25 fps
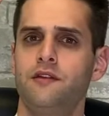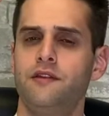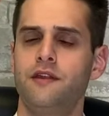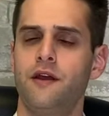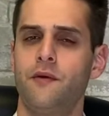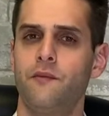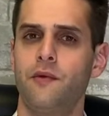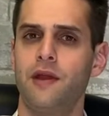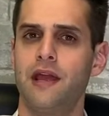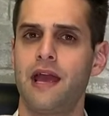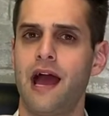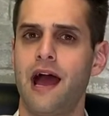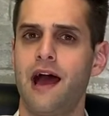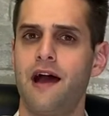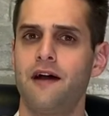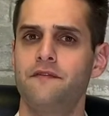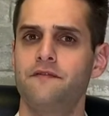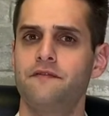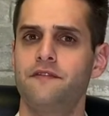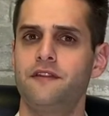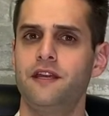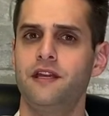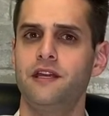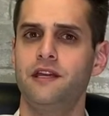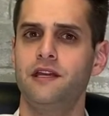then we
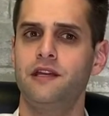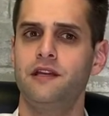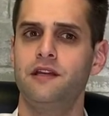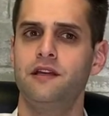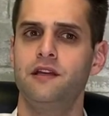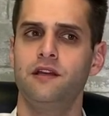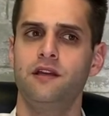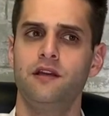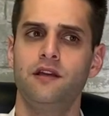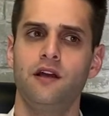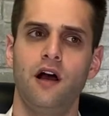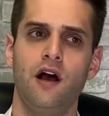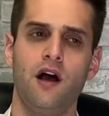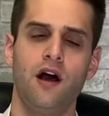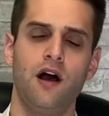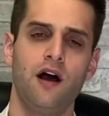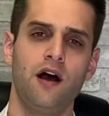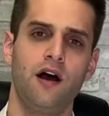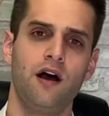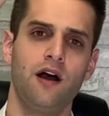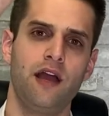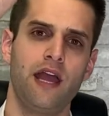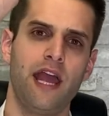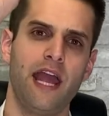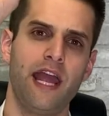have the
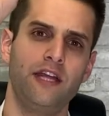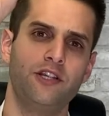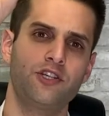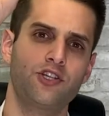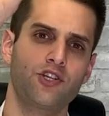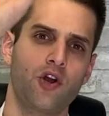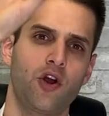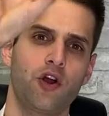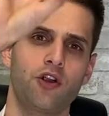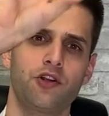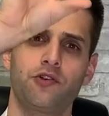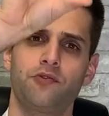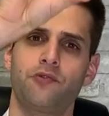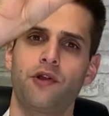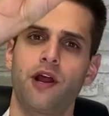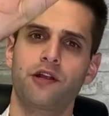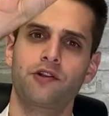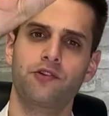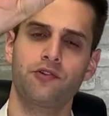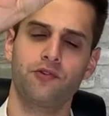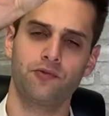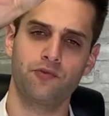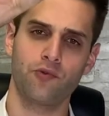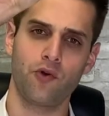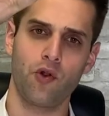uh, H R
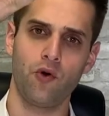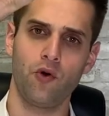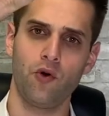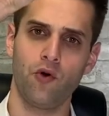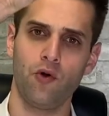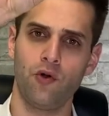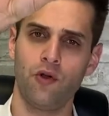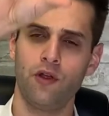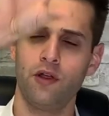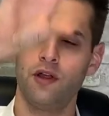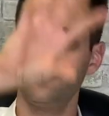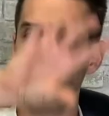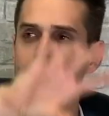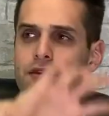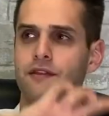director role,